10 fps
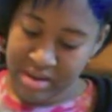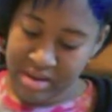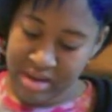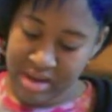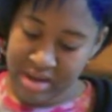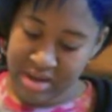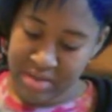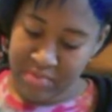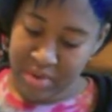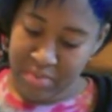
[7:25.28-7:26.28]
Then you
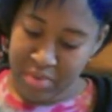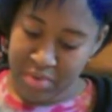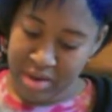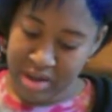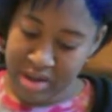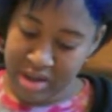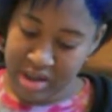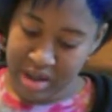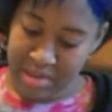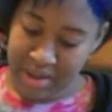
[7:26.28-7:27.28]
just want to pour it inside
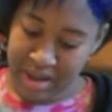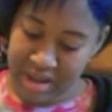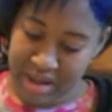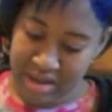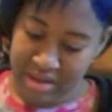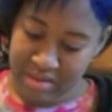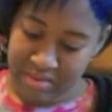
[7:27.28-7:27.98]
the cupcake tin.